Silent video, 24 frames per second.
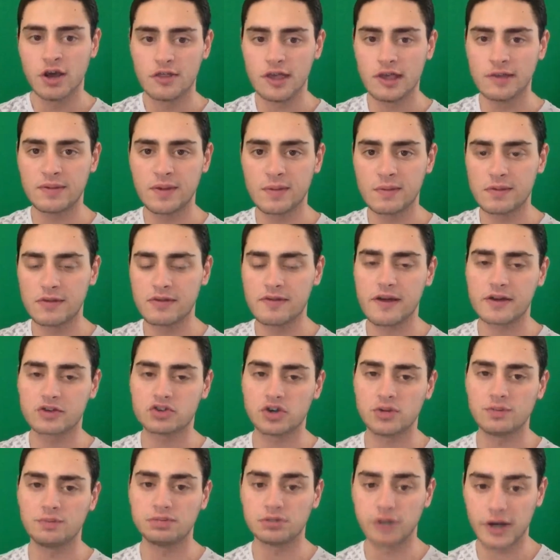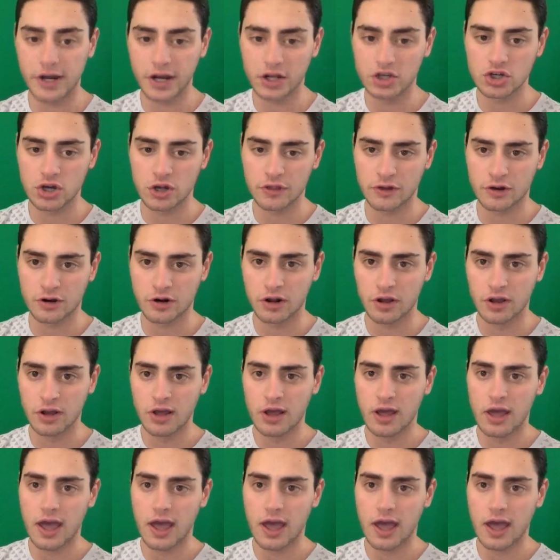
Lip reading: These teams have actually played each other.